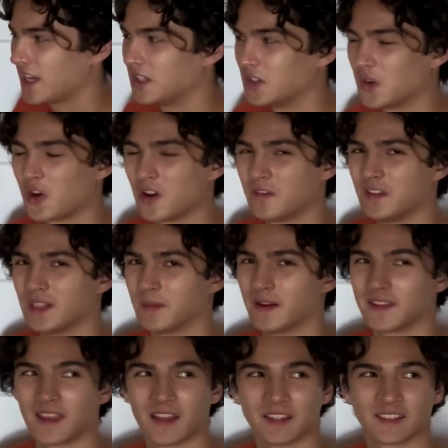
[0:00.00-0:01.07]
don't know how I feel
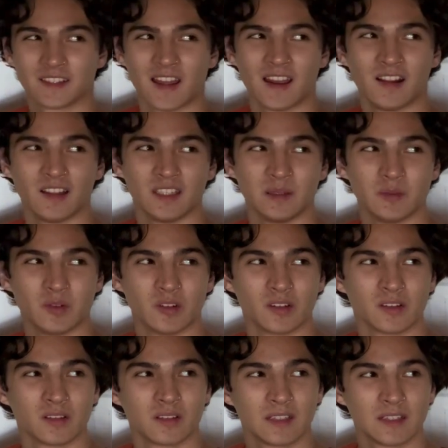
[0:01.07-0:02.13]
about that style anymore.
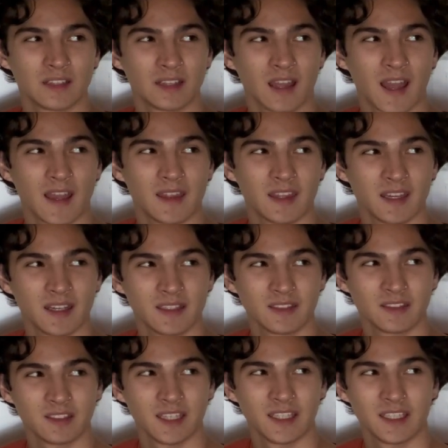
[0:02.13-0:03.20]
I think I
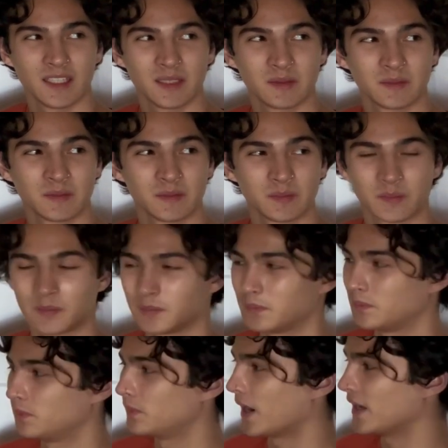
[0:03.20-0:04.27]
still like it,
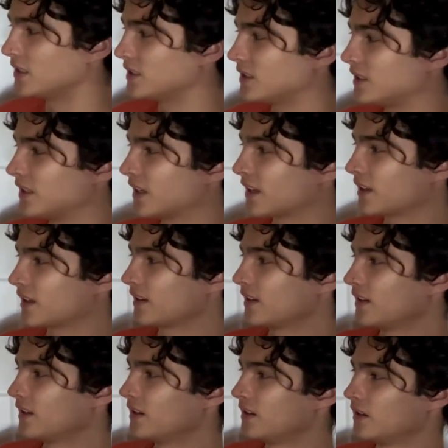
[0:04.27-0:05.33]
but I just think
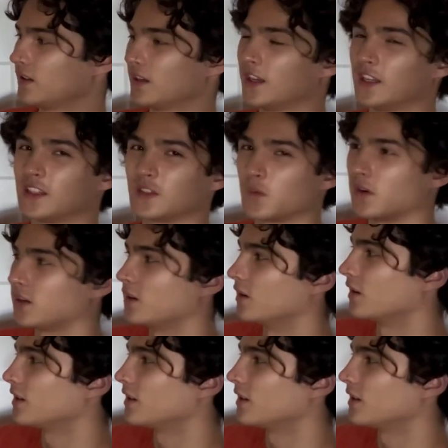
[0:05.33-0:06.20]
it doesn't work here.